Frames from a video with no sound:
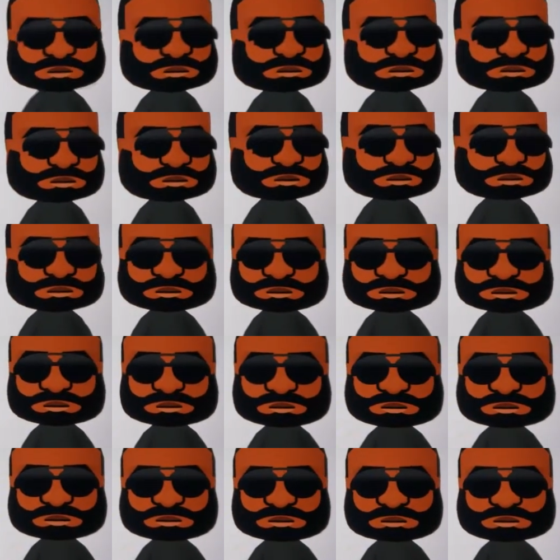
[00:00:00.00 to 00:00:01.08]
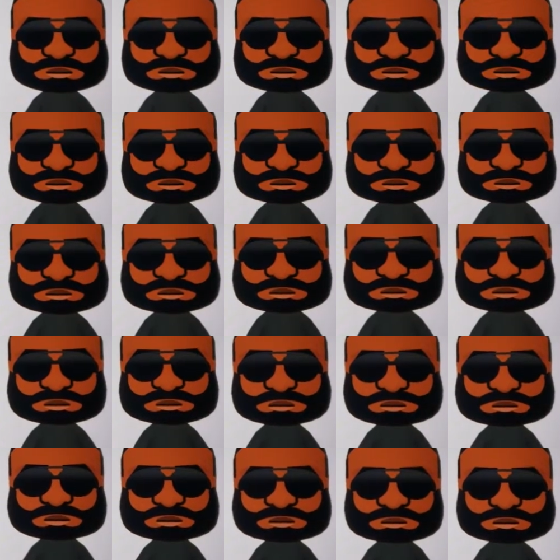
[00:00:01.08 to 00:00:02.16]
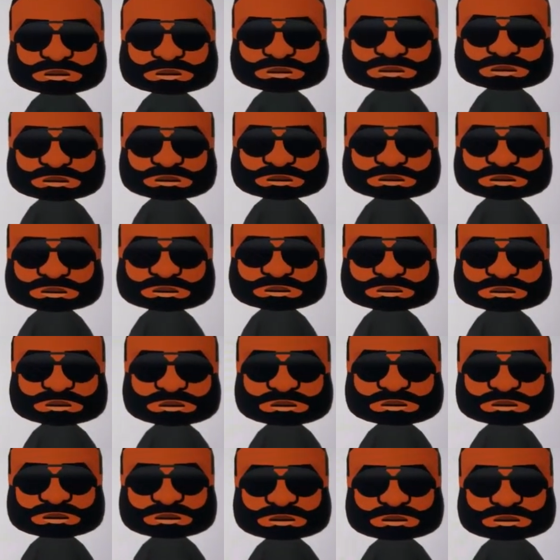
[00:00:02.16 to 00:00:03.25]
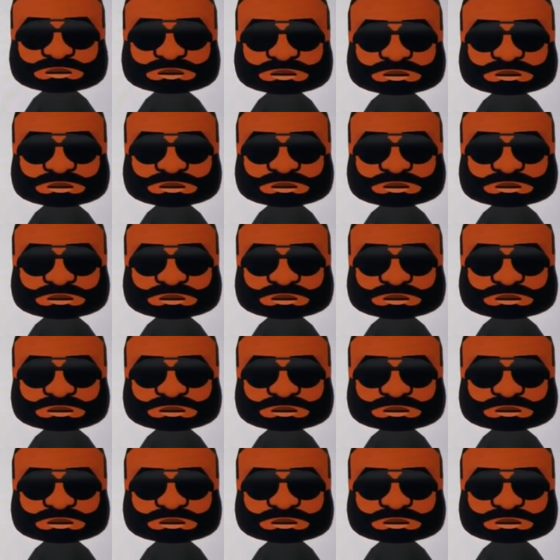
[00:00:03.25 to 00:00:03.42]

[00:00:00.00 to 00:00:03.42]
So you know, in the rap game.